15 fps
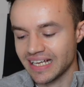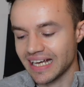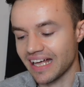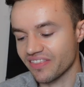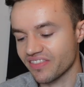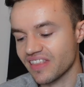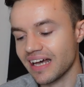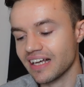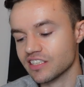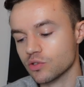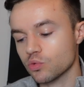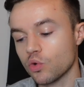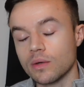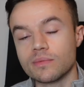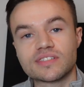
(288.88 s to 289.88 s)
And that's
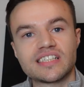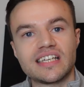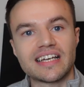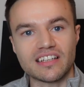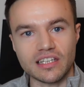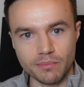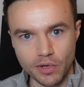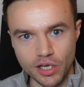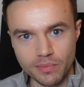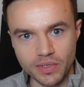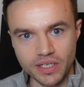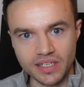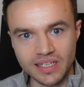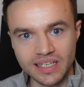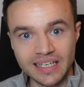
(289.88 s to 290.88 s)
what I'm seeing at the
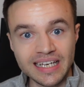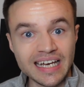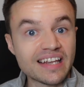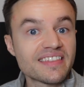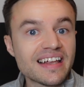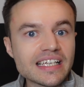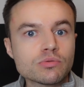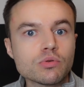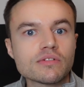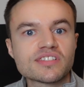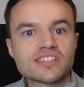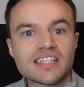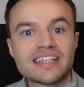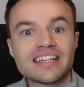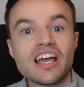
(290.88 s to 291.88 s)
moment. And that's what I've
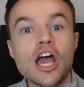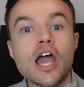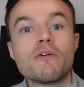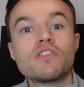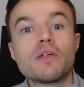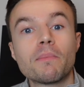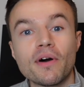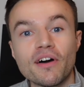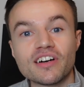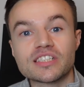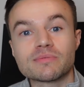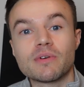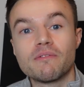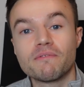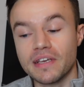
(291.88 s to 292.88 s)
seen over the past
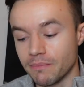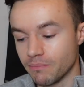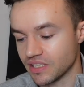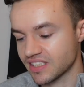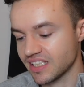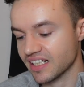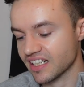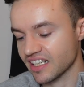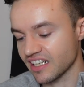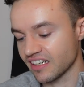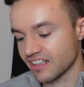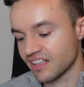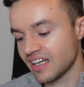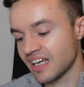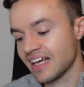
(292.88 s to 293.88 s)
month in particular.
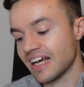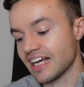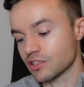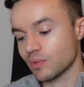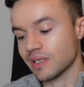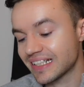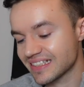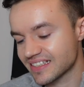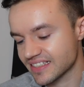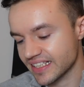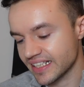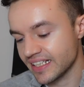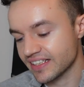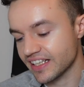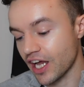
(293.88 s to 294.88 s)
As we can
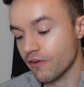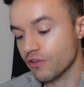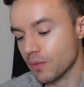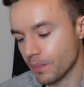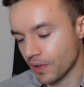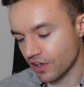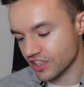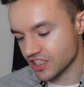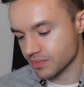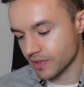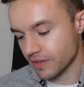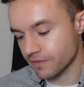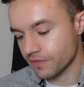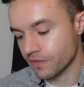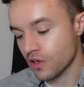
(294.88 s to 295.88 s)
see that over the past
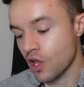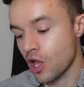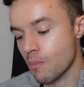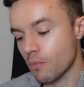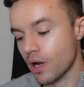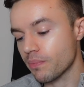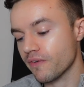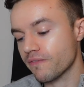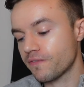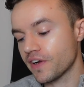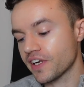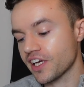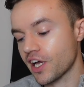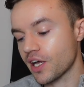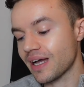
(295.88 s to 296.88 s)
month, My
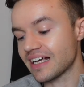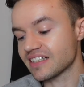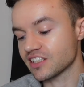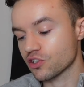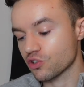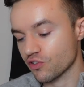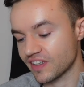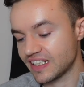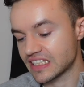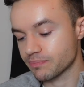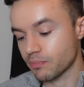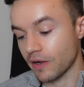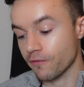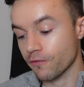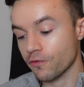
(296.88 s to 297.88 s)
portfolio has increased
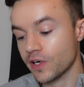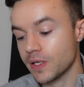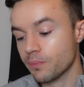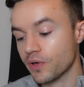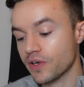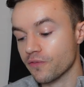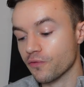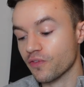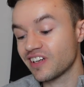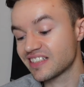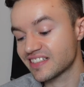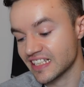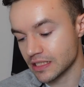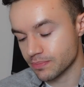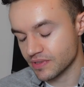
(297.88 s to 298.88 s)
by
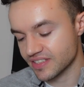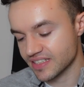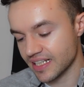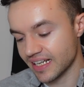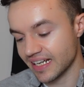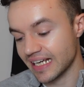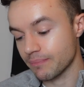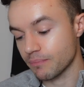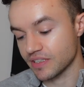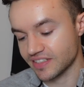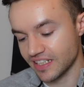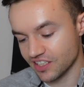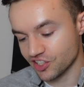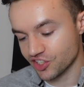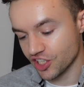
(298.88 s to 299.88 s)
3.36% in percentage